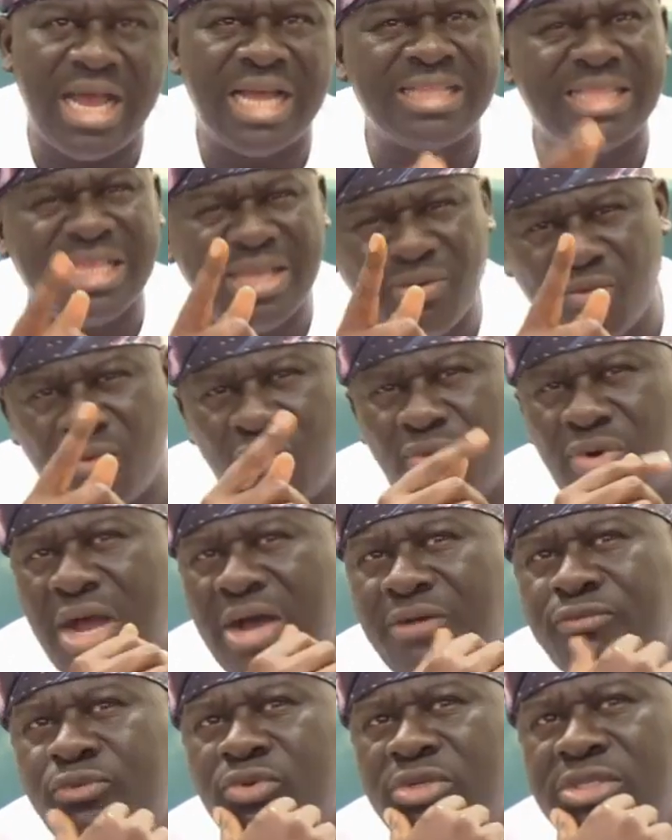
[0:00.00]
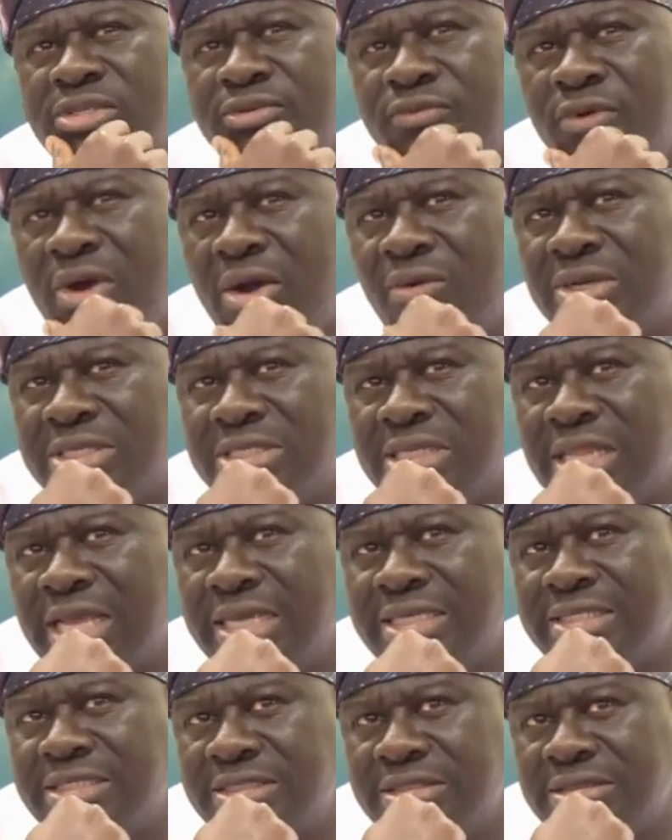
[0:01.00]
I think we'll have 24 hours
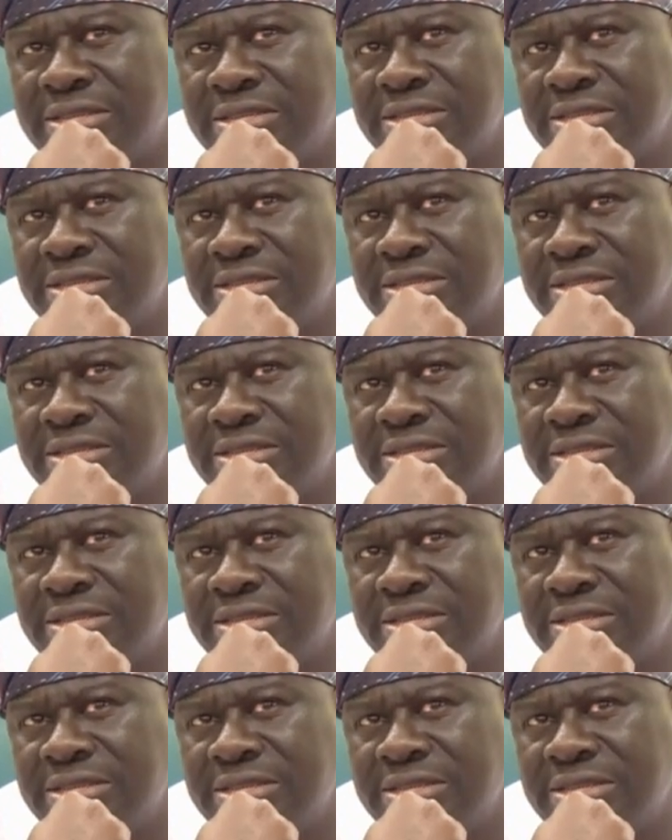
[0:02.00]
light.